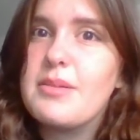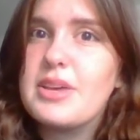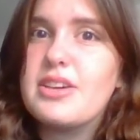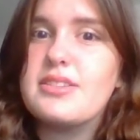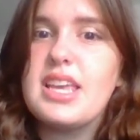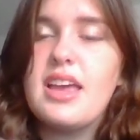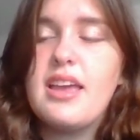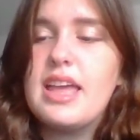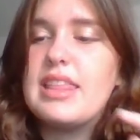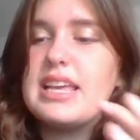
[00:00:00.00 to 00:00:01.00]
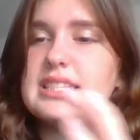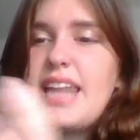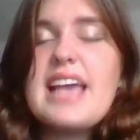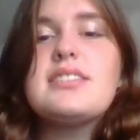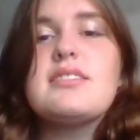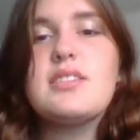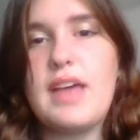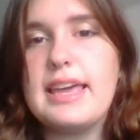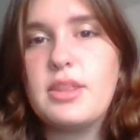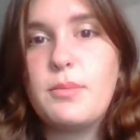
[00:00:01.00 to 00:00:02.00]
because there's an essence of
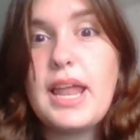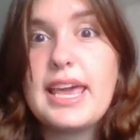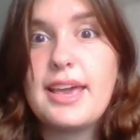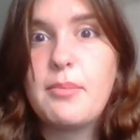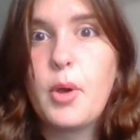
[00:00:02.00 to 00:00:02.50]
that in the play.